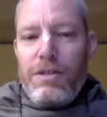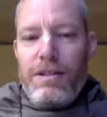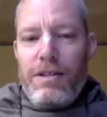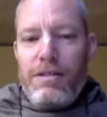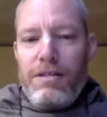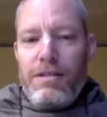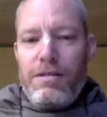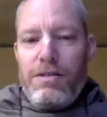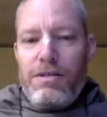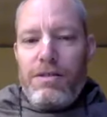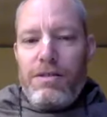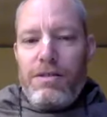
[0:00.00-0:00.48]
in
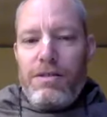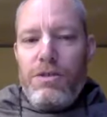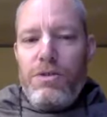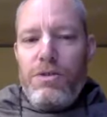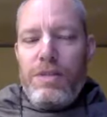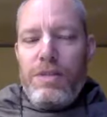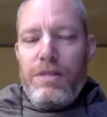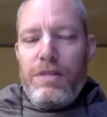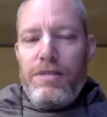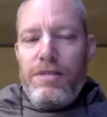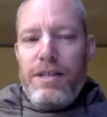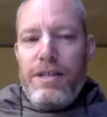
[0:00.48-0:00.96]
a huge
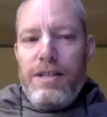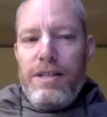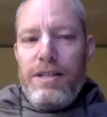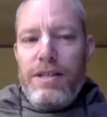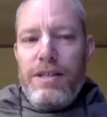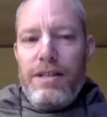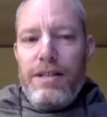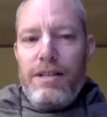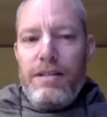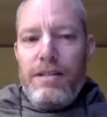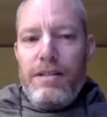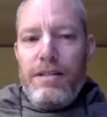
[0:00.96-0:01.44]
amount of
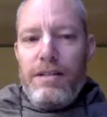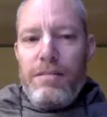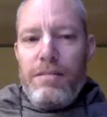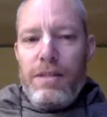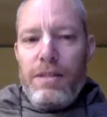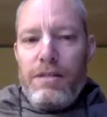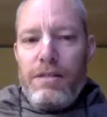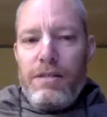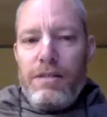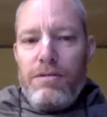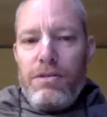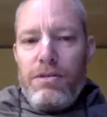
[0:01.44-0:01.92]
detail in
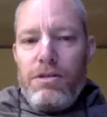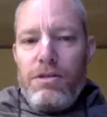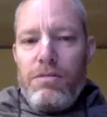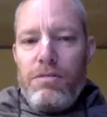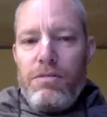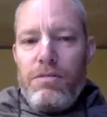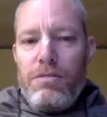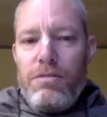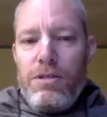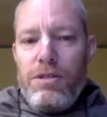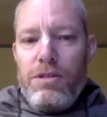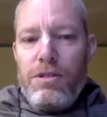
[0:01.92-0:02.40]
Bhakti
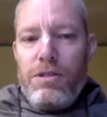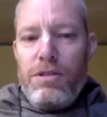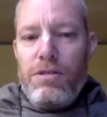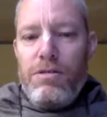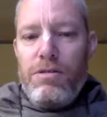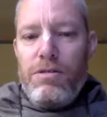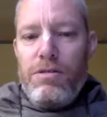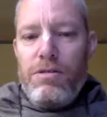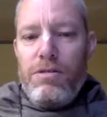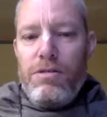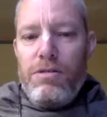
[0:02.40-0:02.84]
Rasamrita Sindhu.